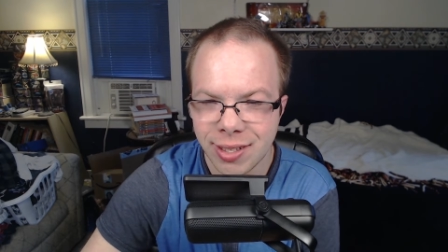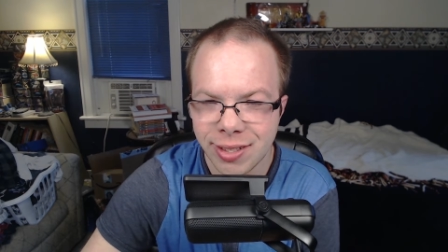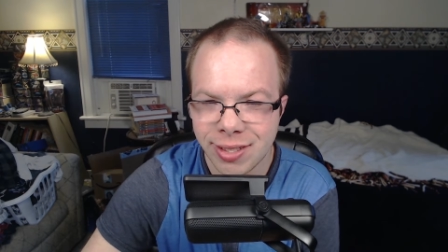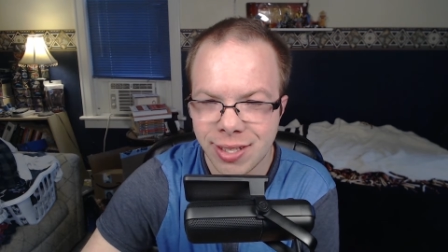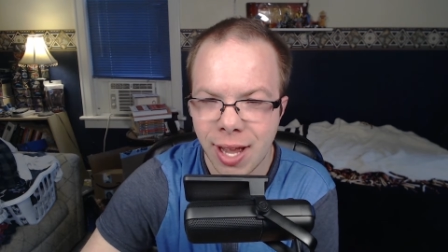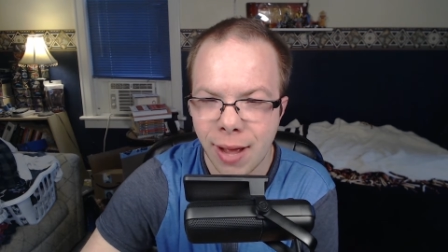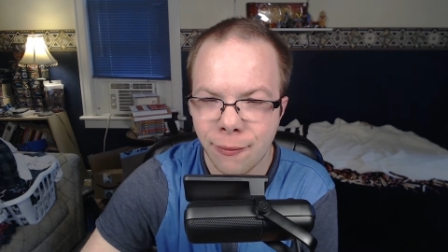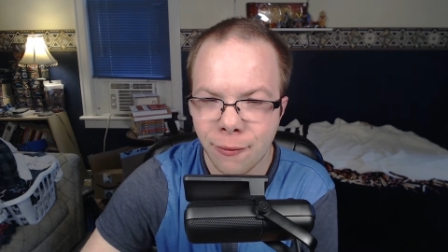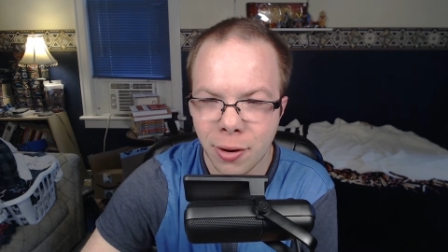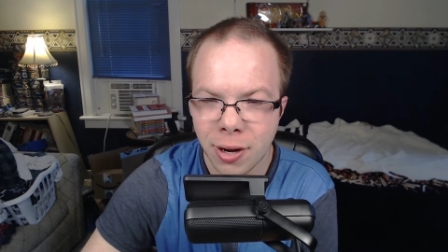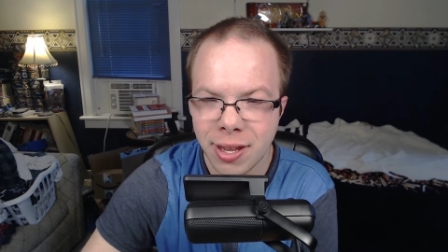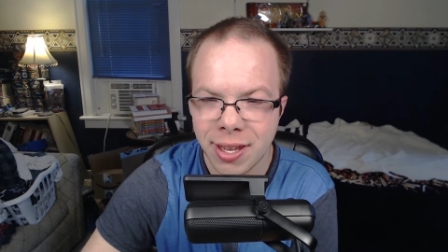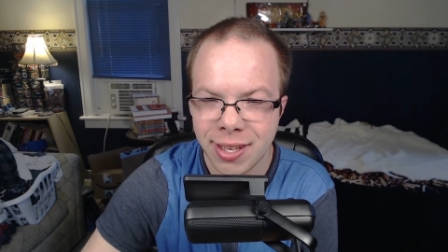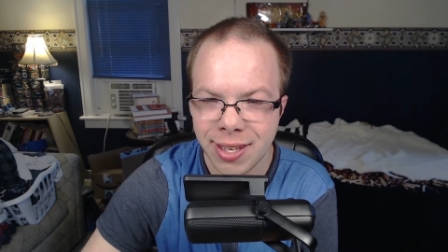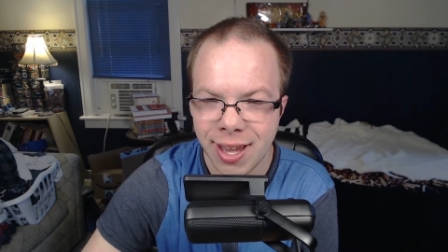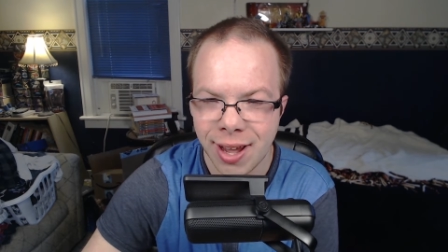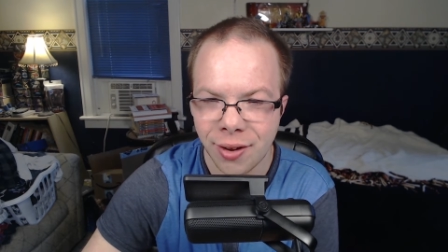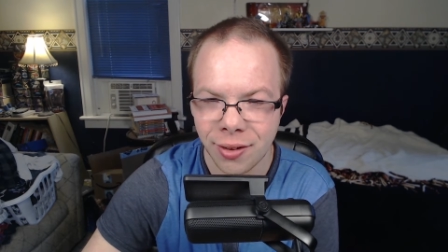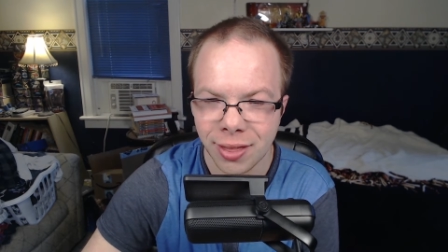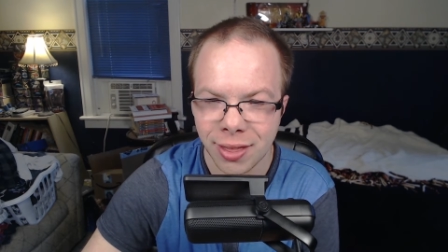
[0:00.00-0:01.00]
Stop
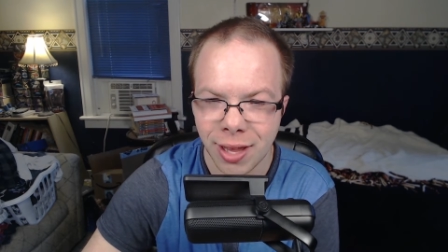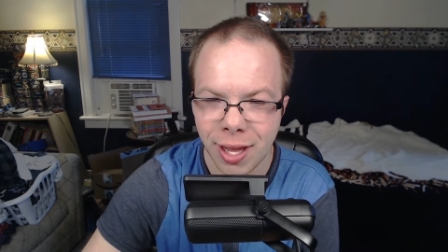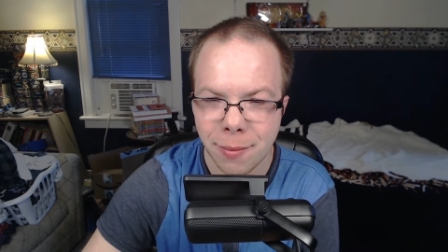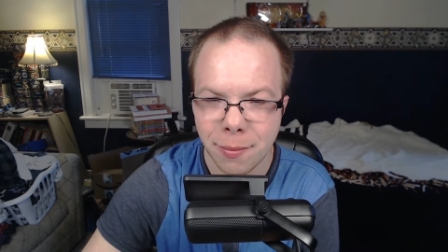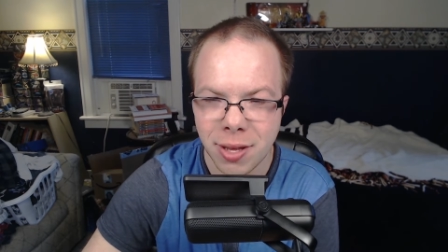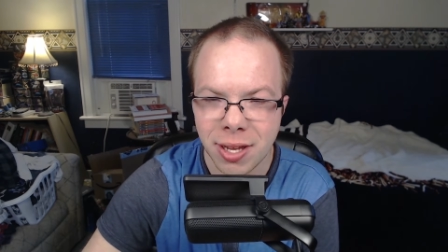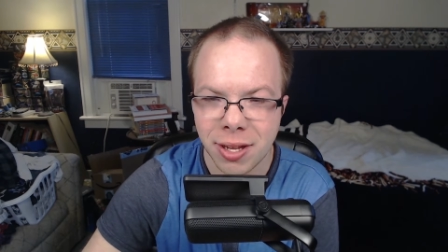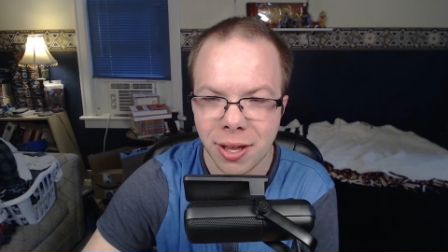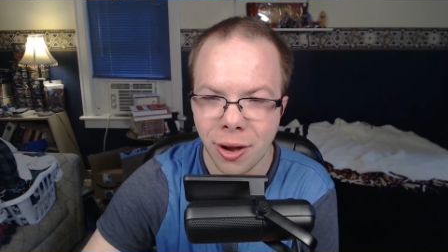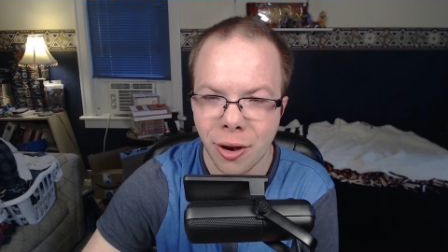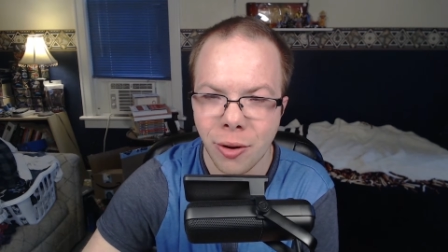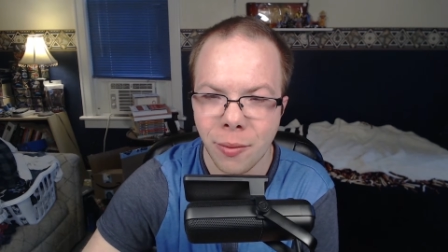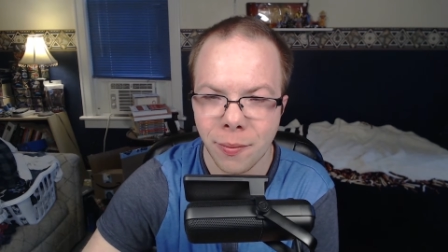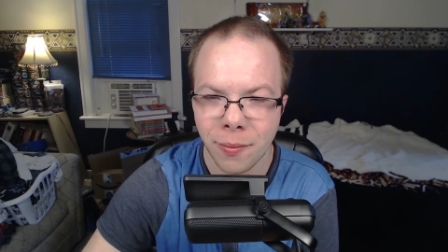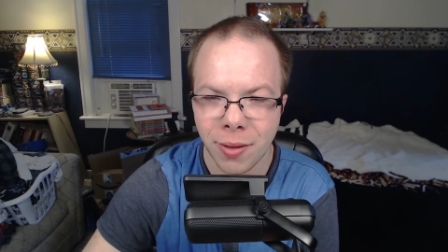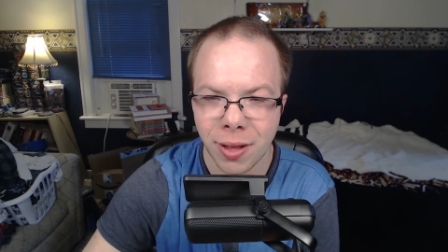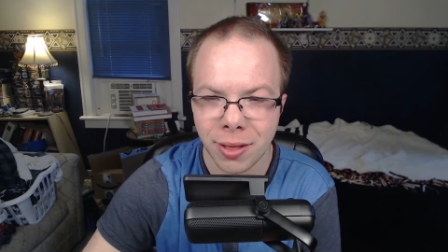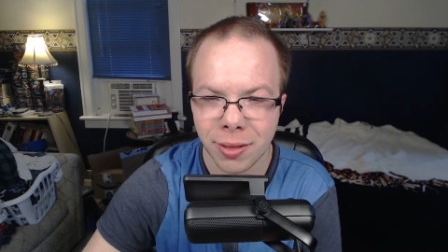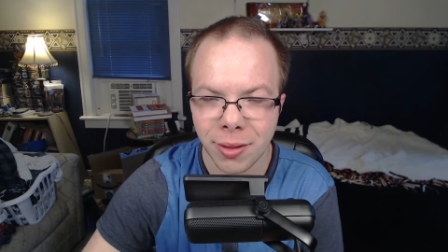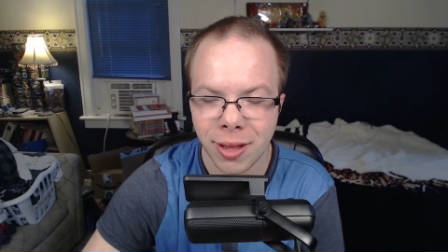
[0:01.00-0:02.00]
freaking out and let me go
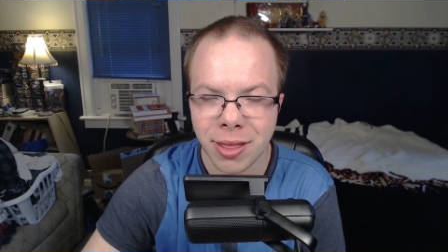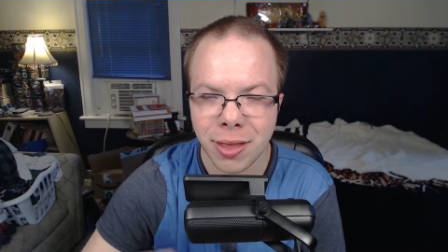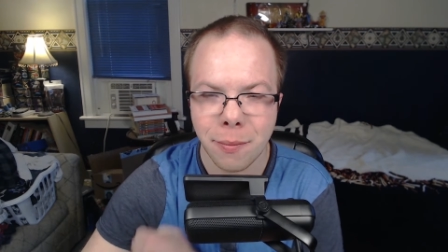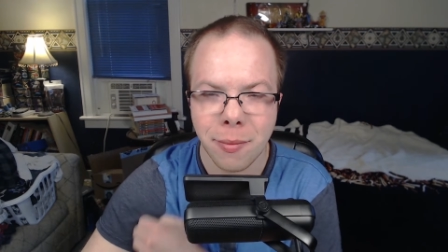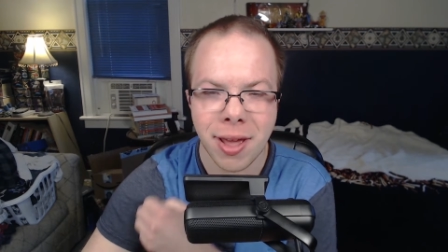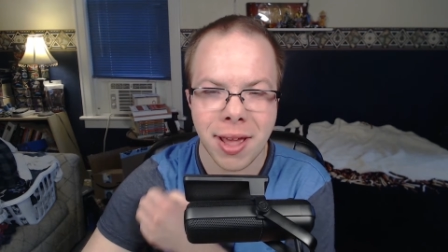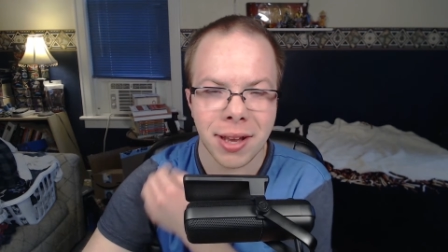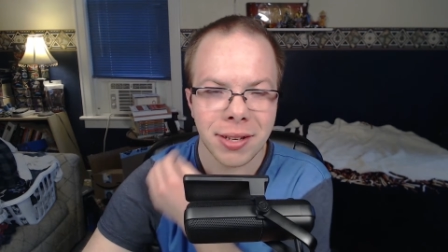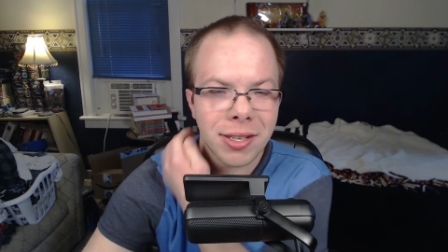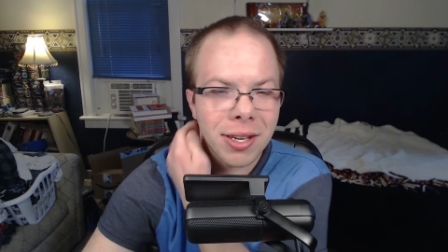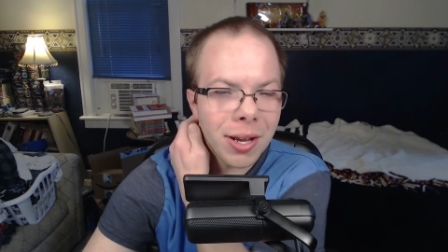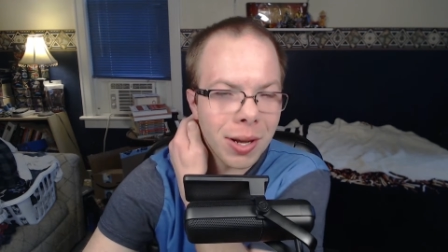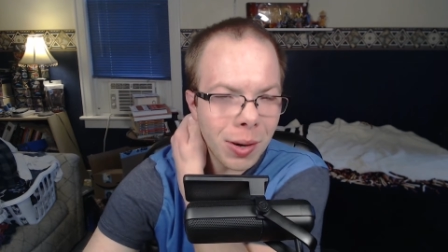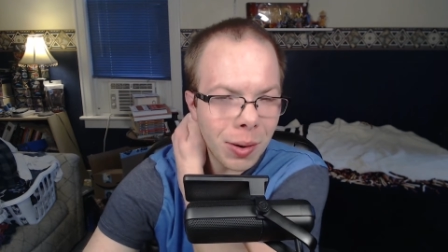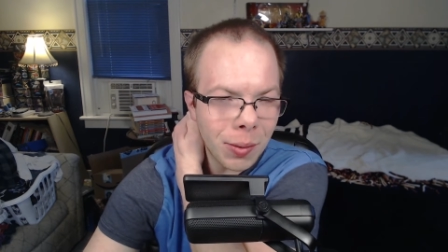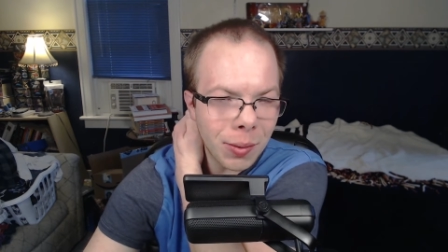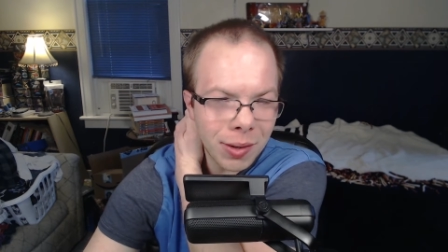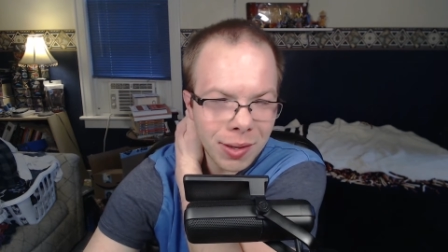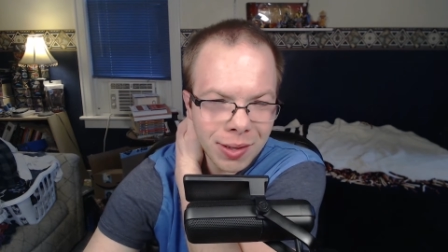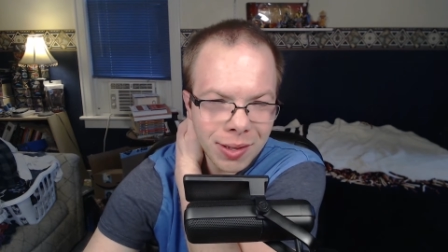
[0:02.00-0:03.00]
and let the man
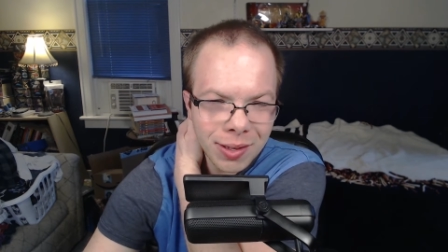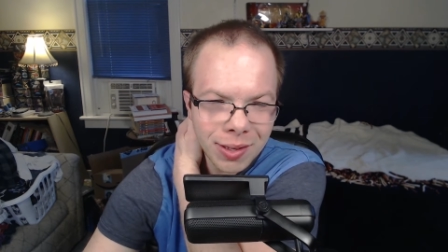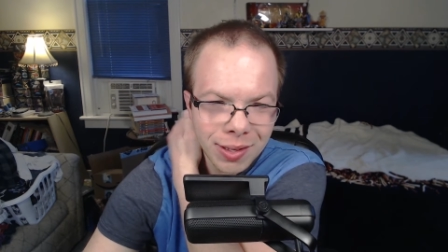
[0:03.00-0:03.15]
go.